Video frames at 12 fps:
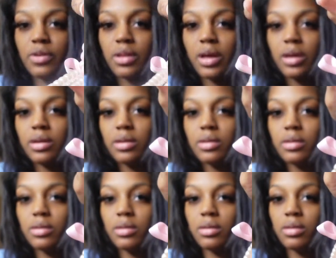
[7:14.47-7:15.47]
like
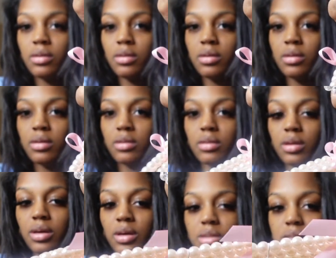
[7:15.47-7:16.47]
the
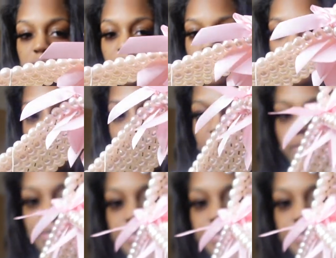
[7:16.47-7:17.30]
good stuff.